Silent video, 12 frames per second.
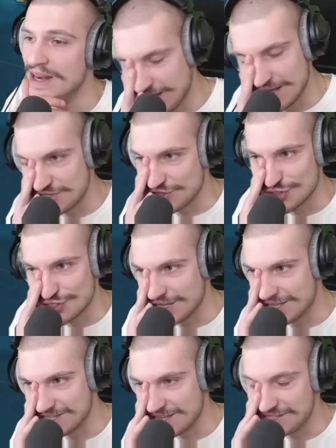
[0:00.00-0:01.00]
It's
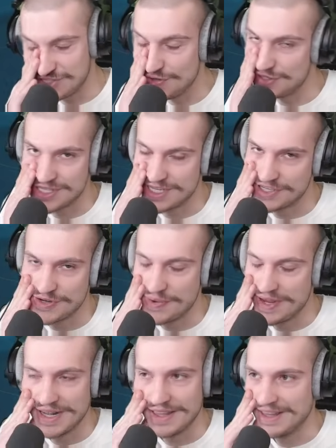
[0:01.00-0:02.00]
useless. It's useless
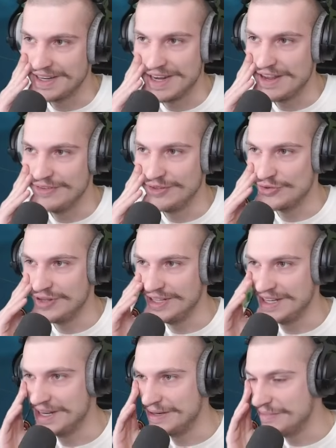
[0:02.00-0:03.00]
doing anything naval
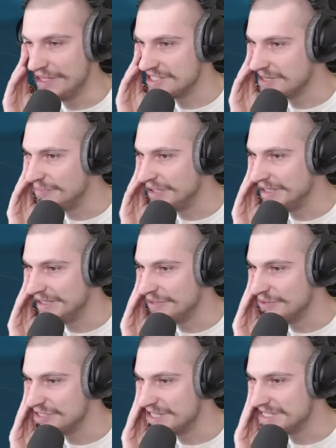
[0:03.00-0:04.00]
related. It's completely
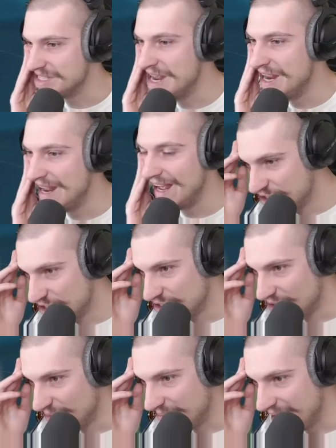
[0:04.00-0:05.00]
useless.
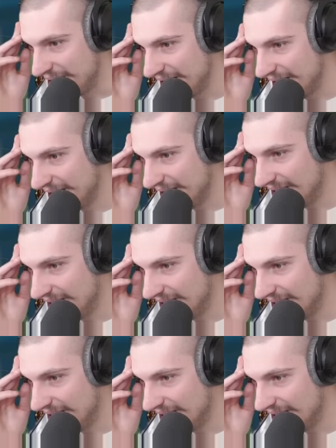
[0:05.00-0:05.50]
Shoot, man.